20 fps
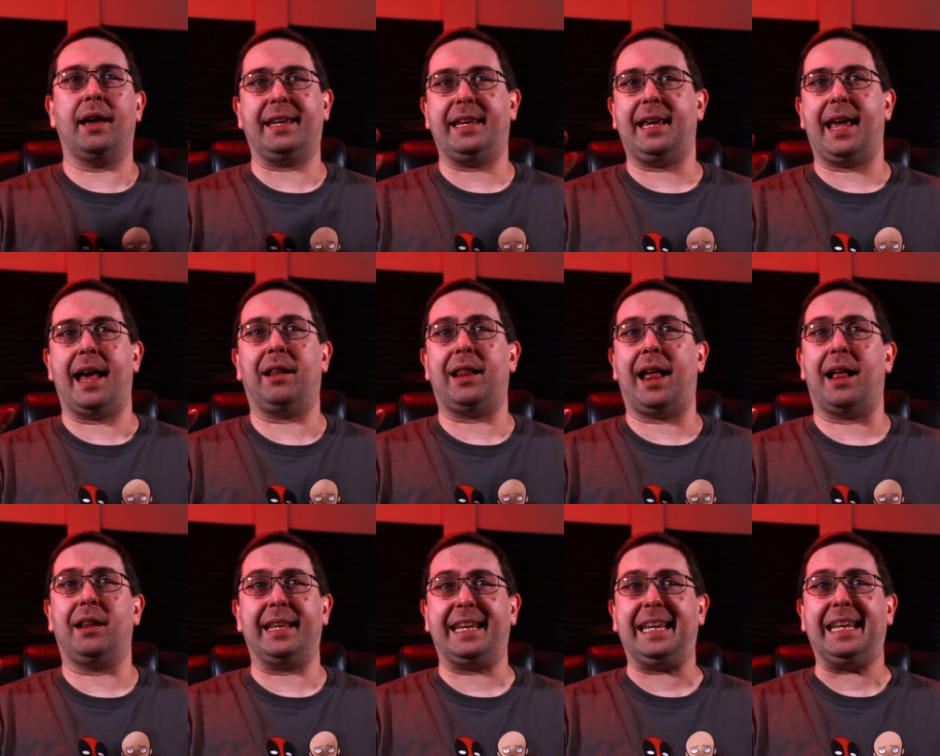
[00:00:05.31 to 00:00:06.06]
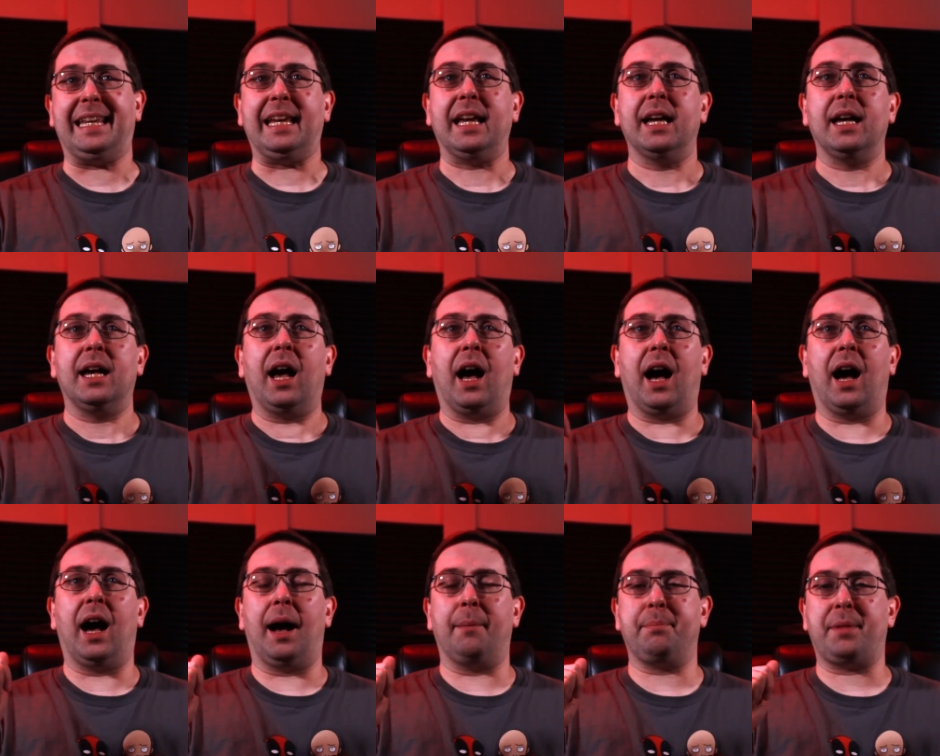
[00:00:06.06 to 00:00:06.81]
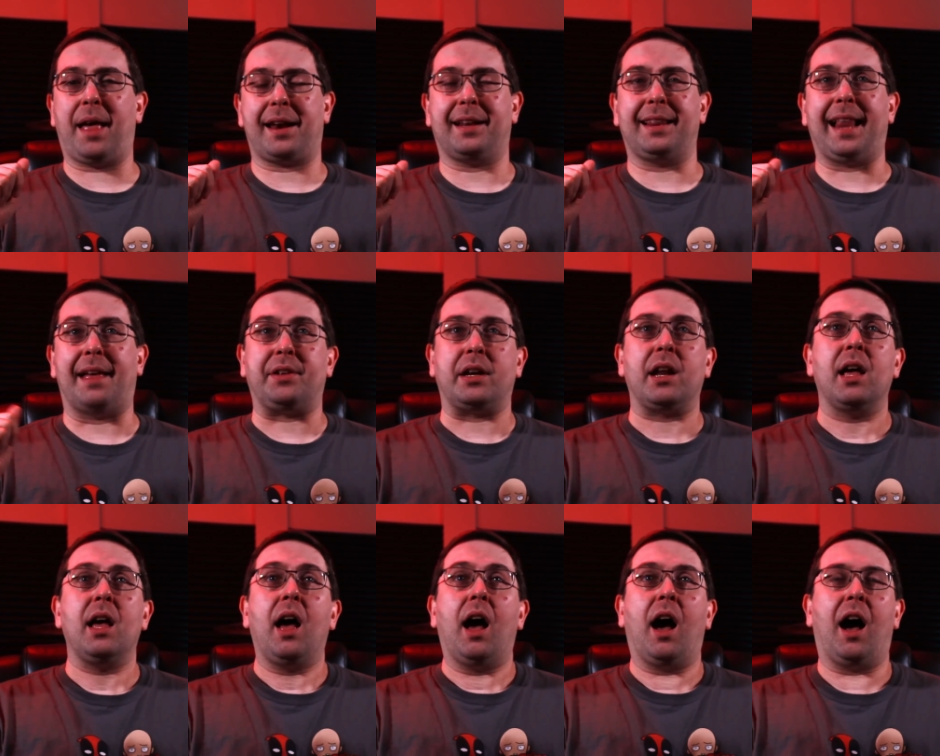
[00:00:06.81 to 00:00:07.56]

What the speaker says: E-L-L-E, not 11.